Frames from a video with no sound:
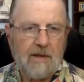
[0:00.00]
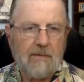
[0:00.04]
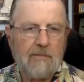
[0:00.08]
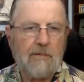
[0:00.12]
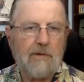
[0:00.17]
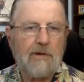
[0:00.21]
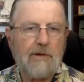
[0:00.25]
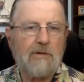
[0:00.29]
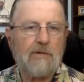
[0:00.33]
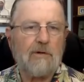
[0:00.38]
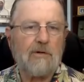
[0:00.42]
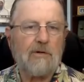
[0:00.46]

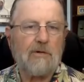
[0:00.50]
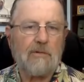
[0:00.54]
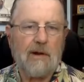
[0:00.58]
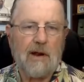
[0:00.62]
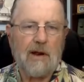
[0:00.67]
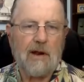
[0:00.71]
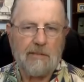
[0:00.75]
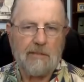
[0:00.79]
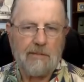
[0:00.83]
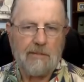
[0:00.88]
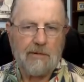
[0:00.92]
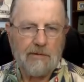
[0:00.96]
And we turned
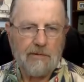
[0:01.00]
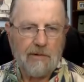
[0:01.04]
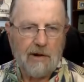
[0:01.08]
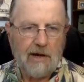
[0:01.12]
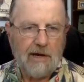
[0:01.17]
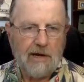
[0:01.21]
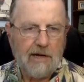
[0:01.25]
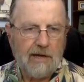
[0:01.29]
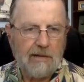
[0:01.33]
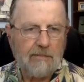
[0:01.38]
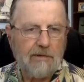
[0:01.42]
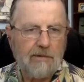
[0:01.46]
around and
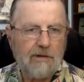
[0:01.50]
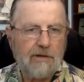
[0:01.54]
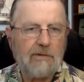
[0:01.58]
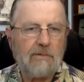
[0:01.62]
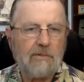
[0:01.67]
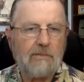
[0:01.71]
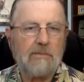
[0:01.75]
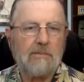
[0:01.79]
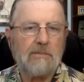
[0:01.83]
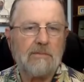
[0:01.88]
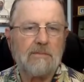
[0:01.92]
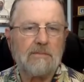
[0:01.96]
betrayed him
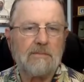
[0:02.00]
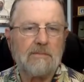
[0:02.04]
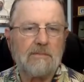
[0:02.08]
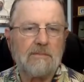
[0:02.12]
too.